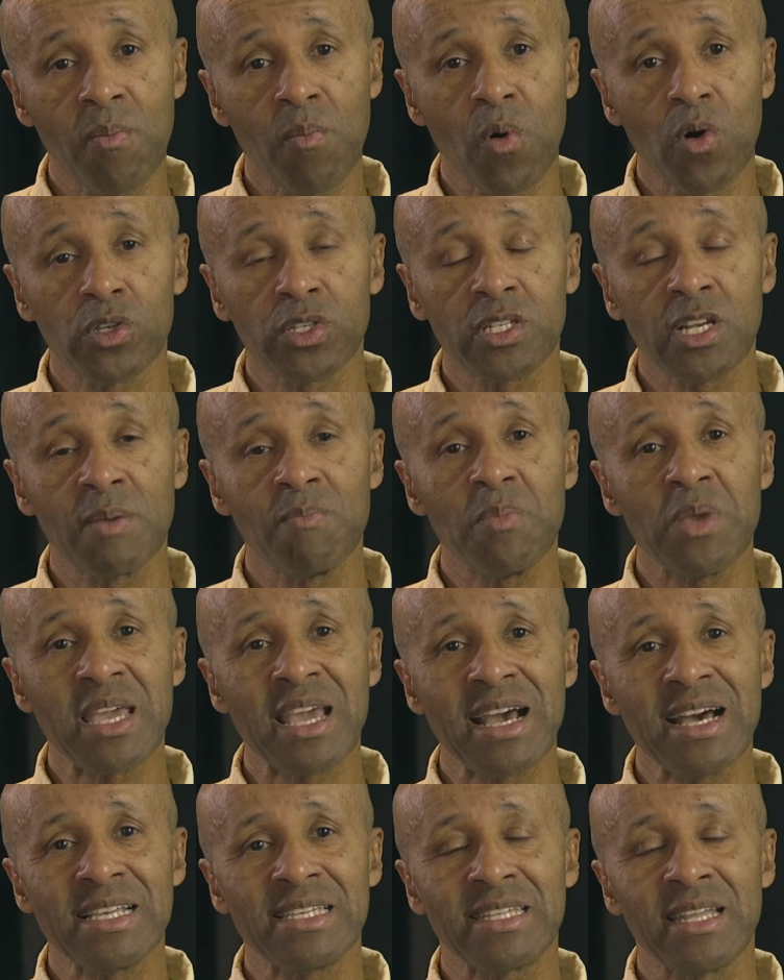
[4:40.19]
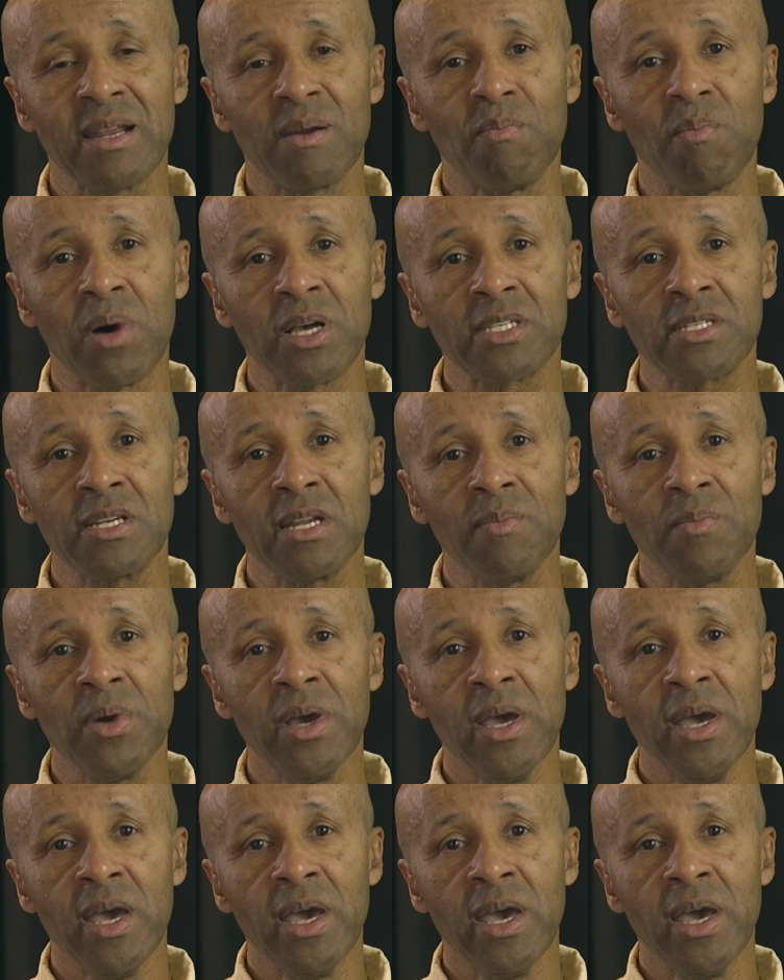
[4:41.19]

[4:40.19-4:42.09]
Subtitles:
mostly because they're Muslim